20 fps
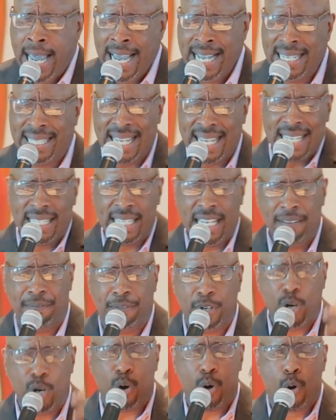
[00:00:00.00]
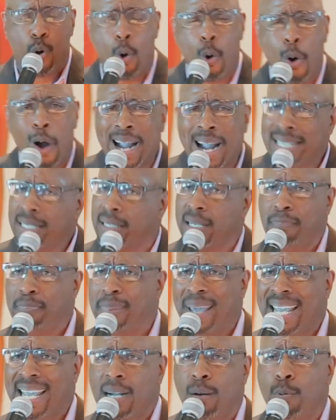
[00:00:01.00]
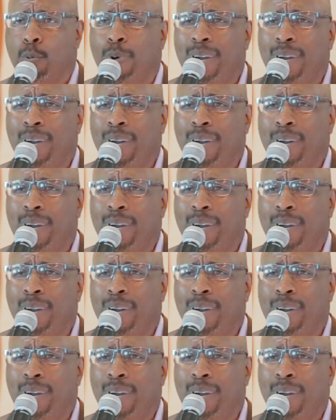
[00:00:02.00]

he says, if you're going to be a